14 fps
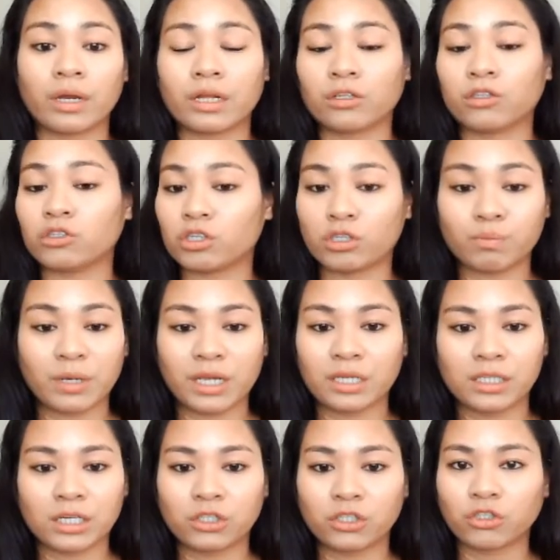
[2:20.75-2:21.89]
and you just pay
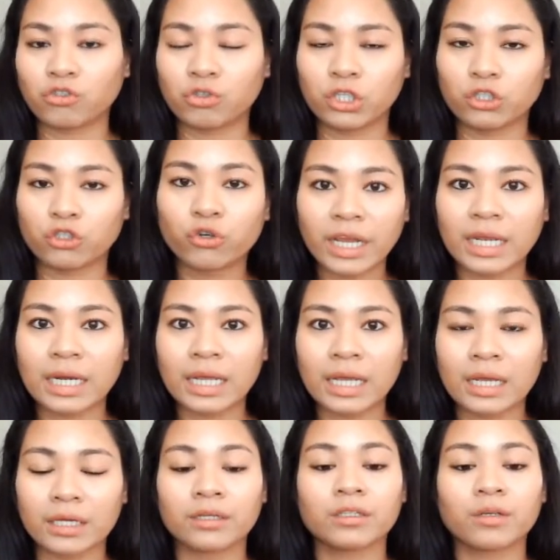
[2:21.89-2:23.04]
attention to the
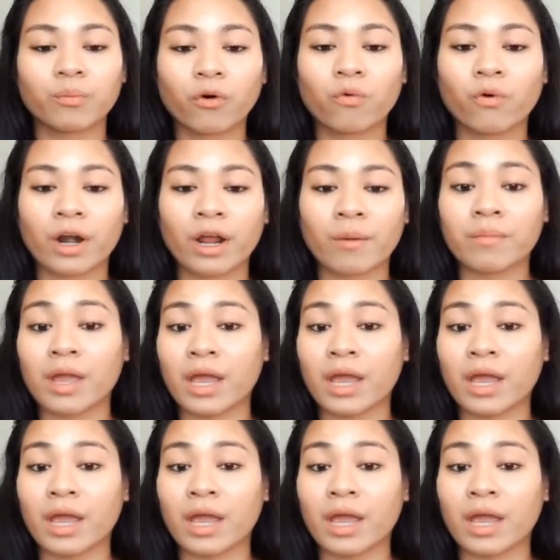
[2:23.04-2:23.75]
training and the program,